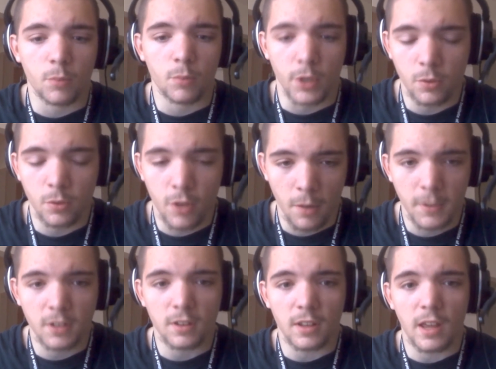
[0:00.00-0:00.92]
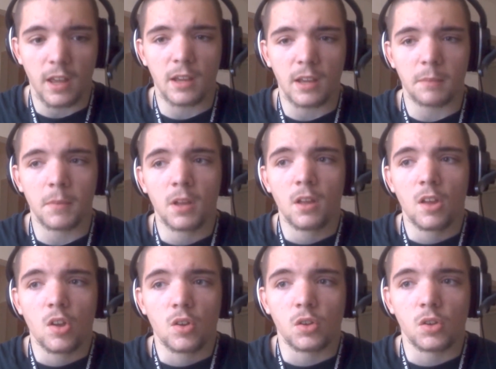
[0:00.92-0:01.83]
come into the game,
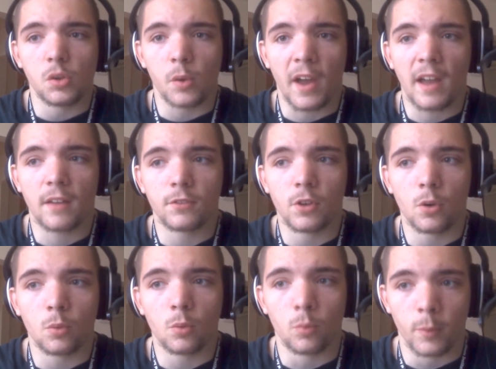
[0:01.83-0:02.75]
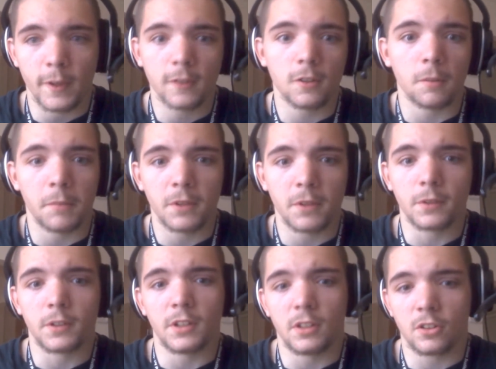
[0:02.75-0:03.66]
you have no real
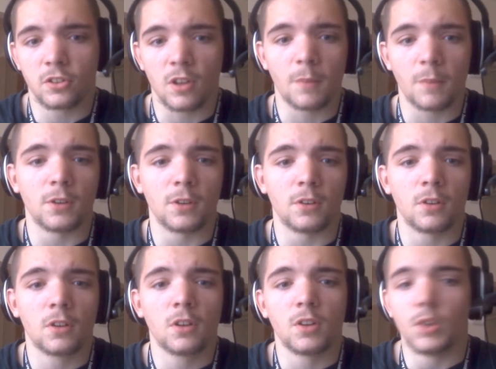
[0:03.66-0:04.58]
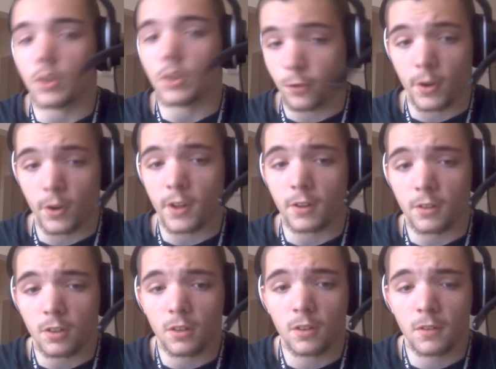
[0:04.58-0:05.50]
ability to summon your friend.
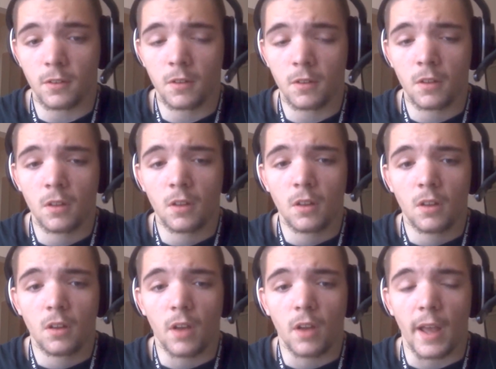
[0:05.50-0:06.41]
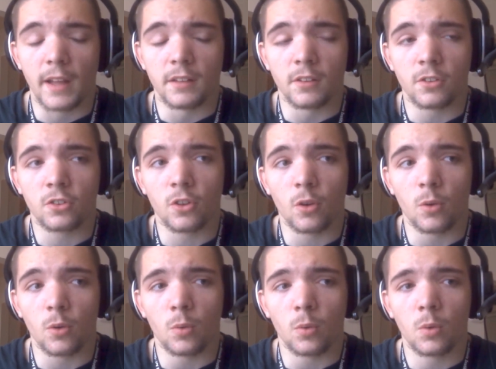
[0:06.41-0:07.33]
And
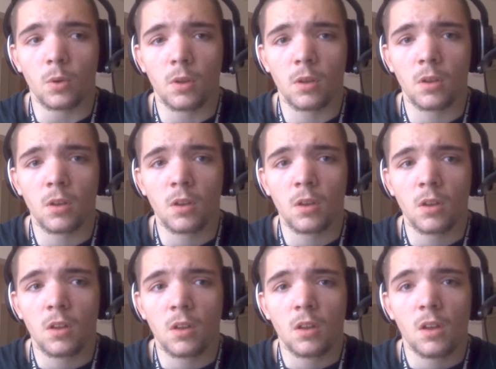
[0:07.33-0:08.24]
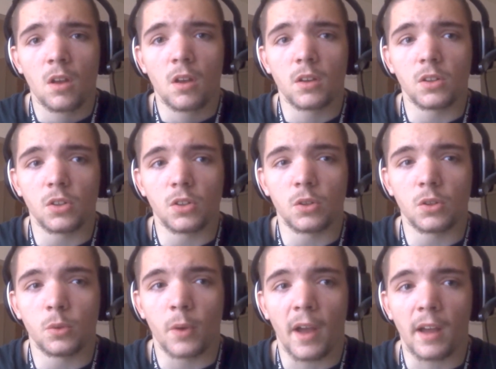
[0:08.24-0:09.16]
so
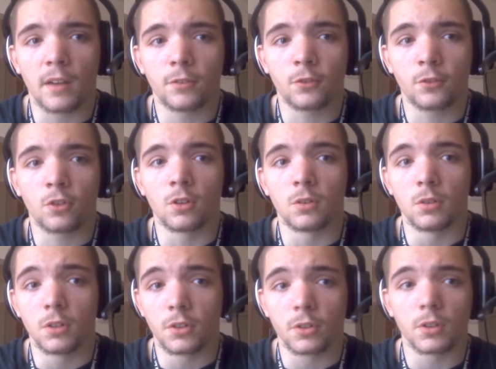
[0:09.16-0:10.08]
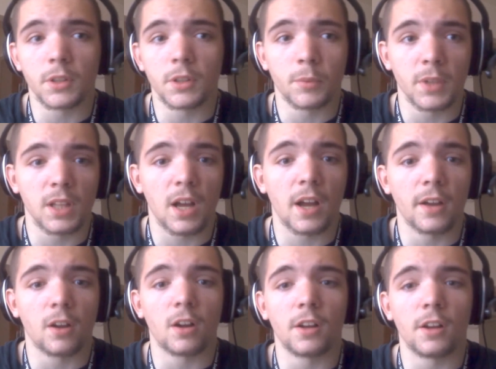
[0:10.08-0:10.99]
you have to literally rely
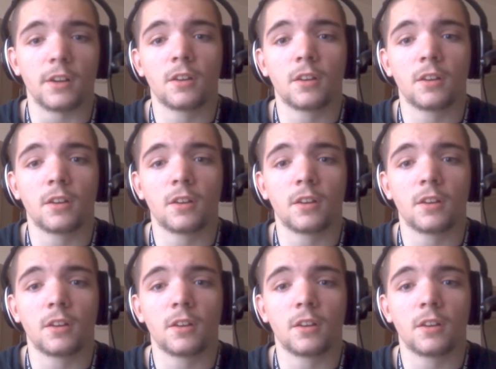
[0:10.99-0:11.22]
on